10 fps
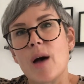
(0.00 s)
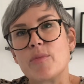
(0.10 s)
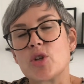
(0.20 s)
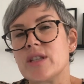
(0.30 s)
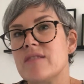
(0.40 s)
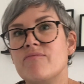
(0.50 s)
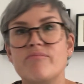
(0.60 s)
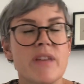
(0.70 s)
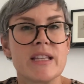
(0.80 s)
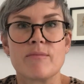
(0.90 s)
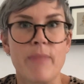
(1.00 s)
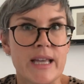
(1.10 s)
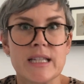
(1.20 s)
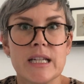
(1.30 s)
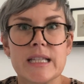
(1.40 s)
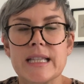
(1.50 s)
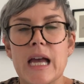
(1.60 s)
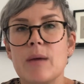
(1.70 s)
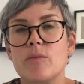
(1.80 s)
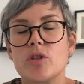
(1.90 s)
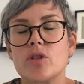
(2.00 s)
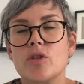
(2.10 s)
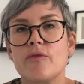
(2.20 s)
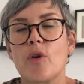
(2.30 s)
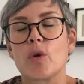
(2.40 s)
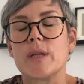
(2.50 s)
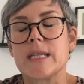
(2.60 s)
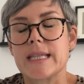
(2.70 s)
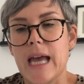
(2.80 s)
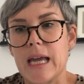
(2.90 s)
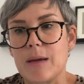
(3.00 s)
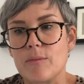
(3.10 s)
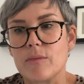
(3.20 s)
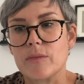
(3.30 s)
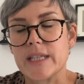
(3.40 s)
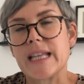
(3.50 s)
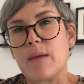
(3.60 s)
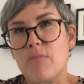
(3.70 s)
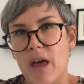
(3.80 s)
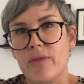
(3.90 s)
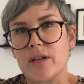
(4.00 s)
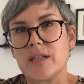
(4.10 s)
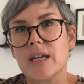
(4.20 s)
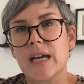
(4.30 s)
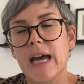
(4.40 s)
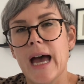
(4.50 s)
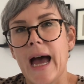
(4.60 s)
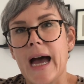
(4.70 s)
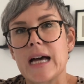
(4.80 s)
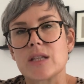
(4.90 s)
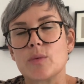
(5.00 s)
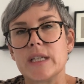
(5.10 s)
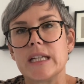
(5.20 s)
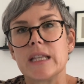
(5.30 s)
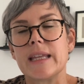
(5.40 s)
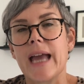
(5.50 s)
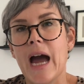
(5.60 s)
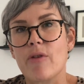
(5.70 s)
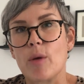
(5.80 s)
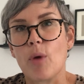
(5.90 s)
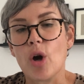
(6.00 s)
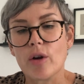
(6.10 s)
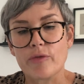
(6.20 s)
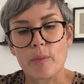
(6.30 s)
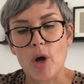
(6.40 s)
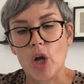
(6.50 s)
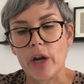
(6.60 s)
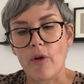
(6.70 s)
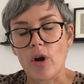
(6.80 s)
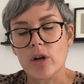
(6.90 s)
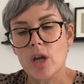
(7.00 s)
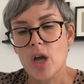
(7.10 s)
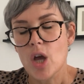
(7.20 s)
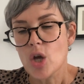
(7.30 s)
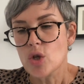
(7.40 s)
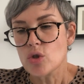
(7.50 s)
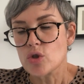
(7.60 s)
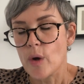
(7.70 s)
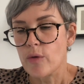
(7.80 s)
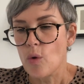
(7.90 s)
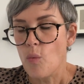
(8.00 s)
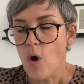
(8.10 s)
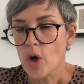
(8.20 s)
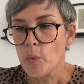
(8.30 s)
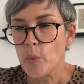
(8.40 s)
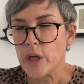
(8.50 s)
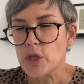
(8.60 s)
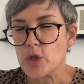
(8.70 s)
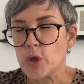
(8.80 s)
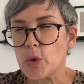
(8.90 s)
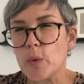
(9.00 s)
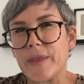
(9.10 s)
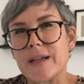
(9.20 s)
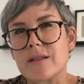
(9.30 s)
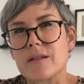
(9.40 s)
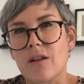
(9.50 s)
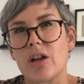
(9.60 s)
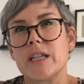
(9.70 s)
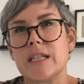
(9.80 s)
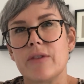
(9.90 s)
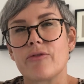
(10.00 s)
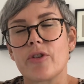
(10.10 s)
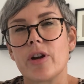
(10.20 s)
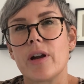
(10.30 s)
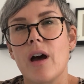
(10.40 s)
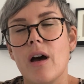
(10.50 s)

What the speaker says: because it's basically the same. You're following the same method as we did in the arrow block from earlier on. So I thought, what could we do that's slightly different,